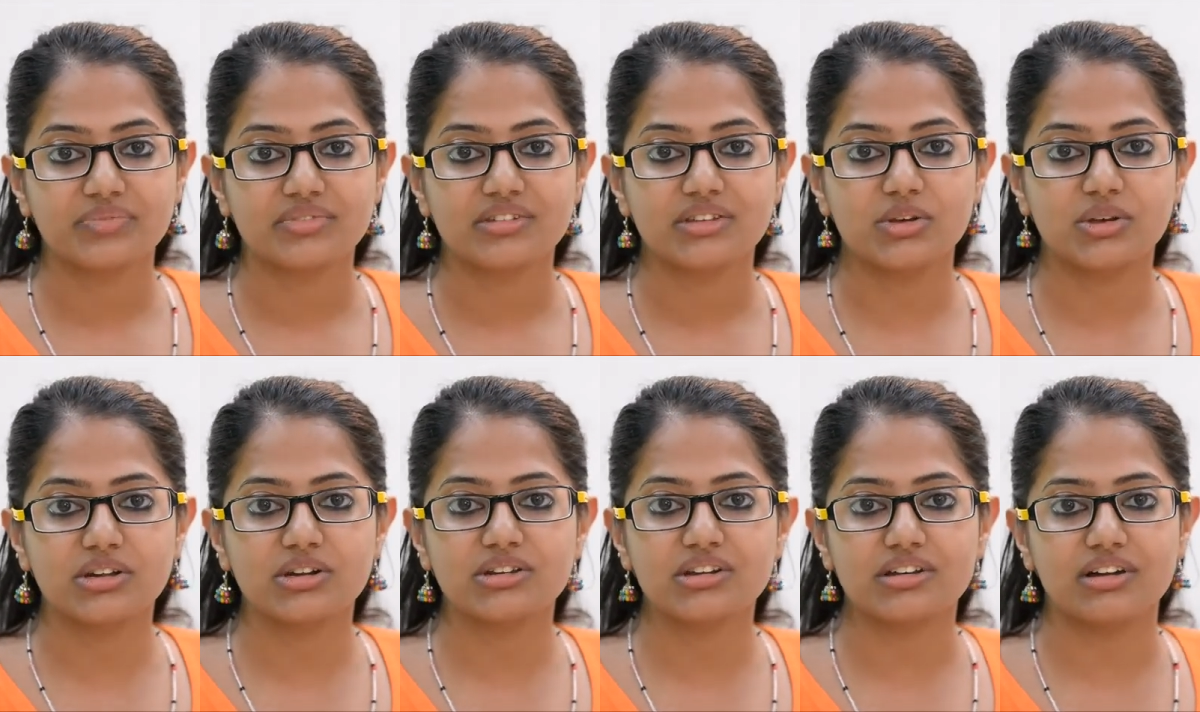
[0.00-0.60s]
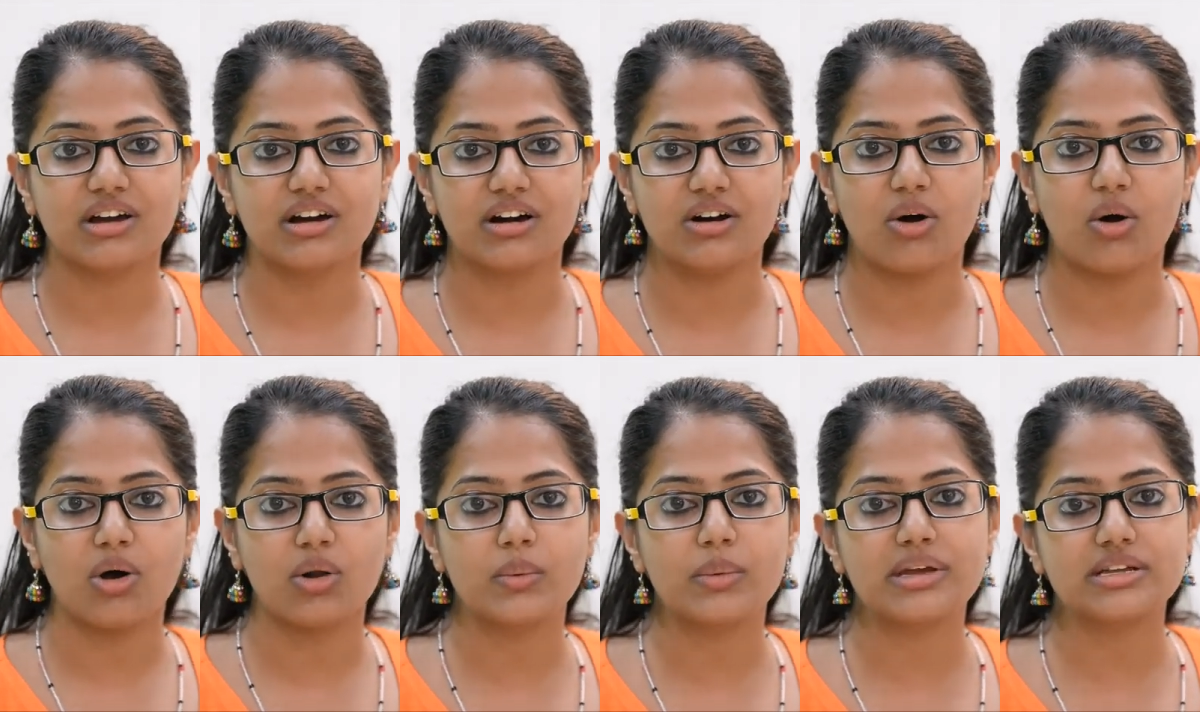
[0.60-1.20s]
You can
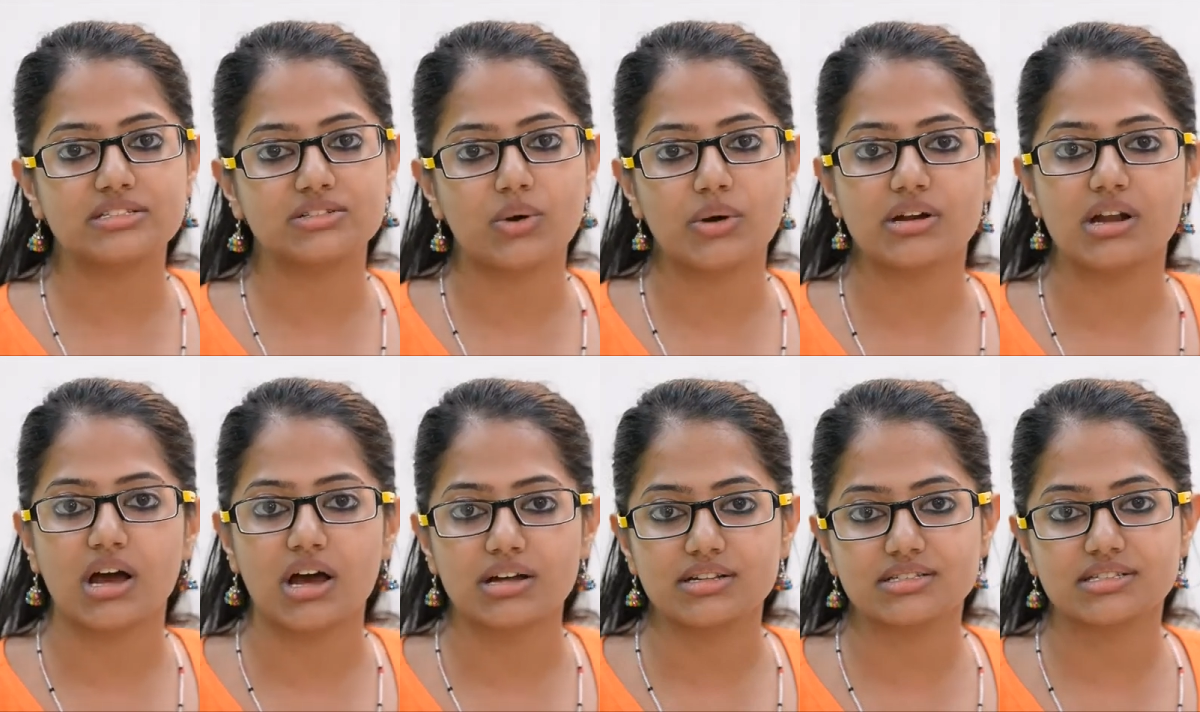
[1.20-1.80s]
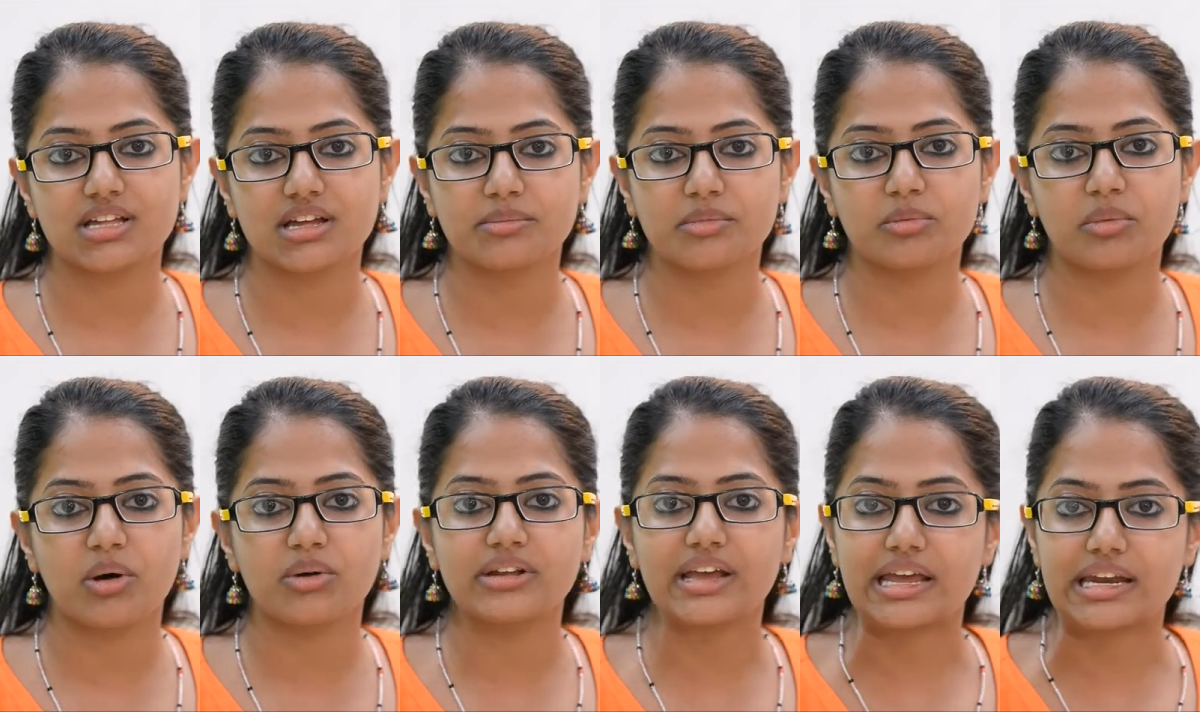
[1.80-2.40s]
always go and ask them
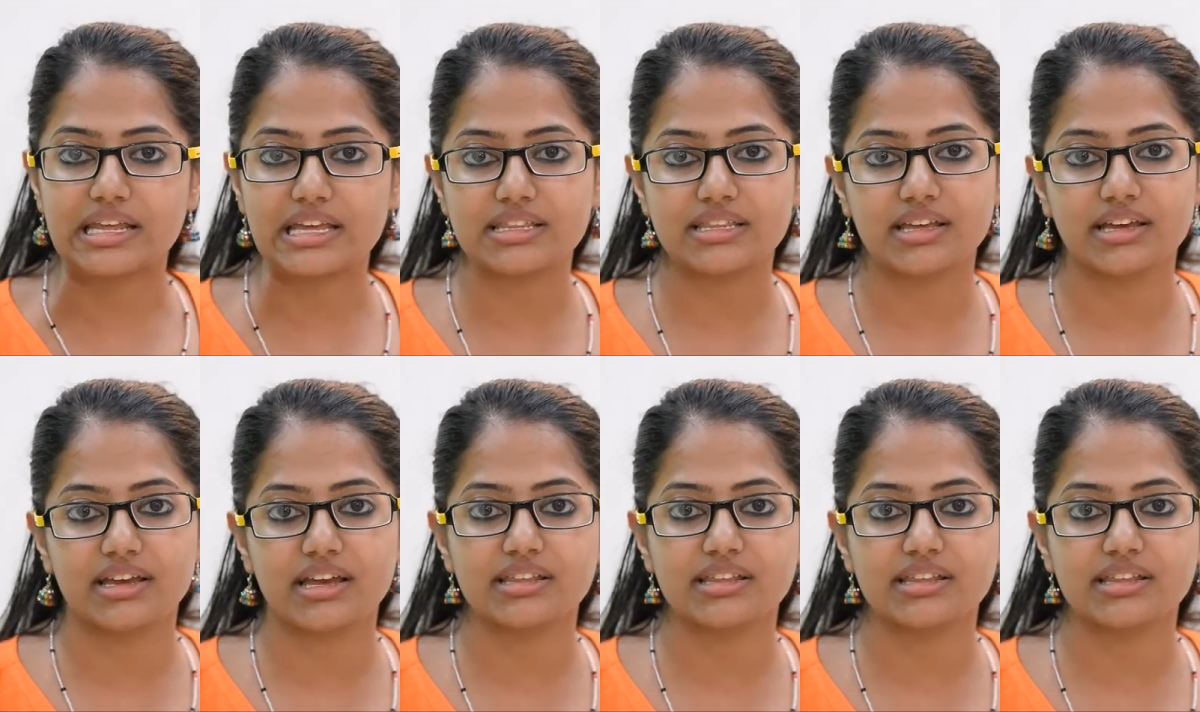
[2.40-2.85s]
about anything,